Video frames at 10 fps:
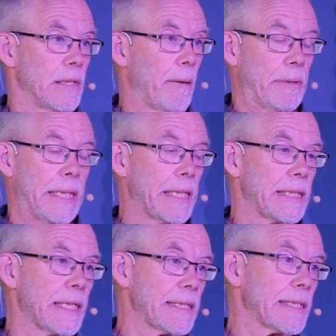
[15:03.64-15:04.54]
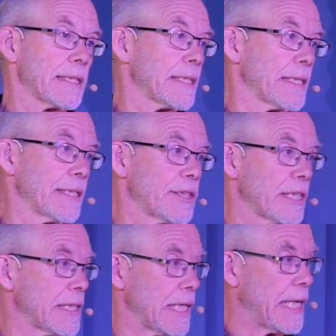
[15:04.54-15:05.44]
I mean, that's
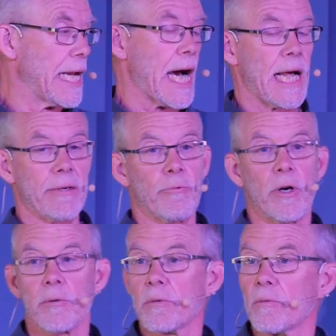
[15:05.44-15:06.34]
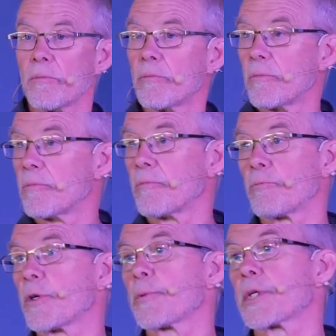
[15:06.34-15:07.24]
just not what we